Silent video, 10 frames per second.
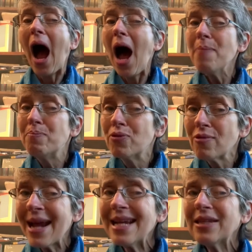I
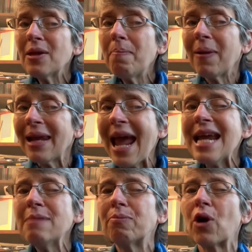break the
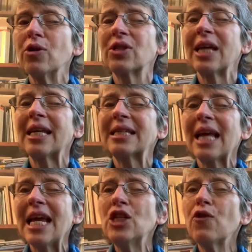playing process
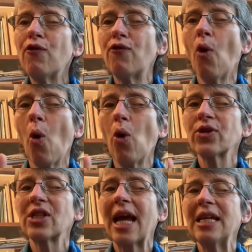into 4
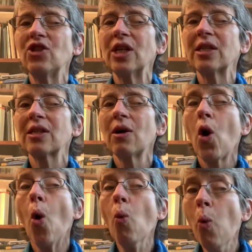stages.
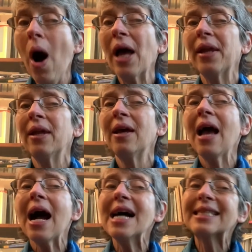1,
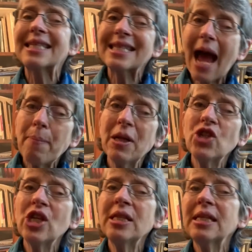
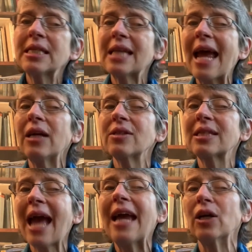establishing the
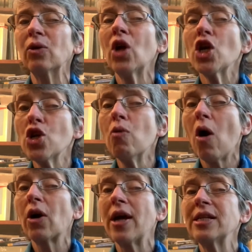scale you are
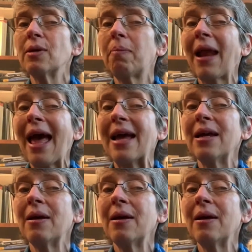going to play.